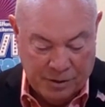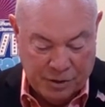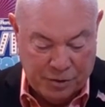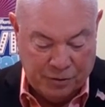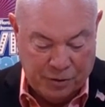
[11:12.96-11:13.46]

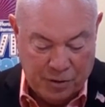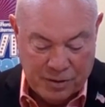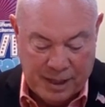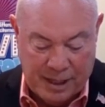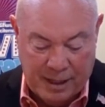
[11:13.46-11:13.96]

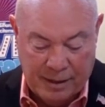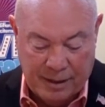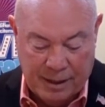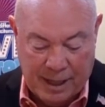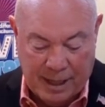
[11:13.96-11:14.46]
2.13,
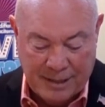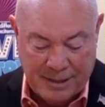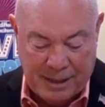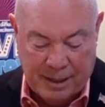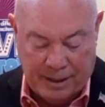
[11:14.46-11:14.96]

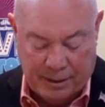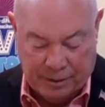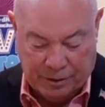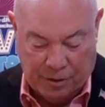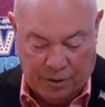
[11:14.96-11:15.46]
Isaiah
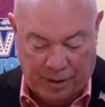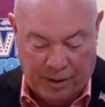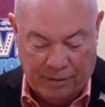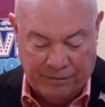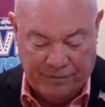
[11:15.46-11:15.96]

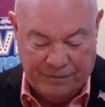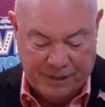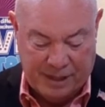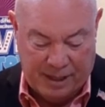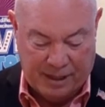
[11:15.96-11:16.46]
30,
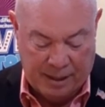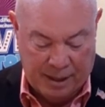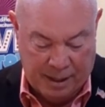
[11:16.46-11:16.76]
15,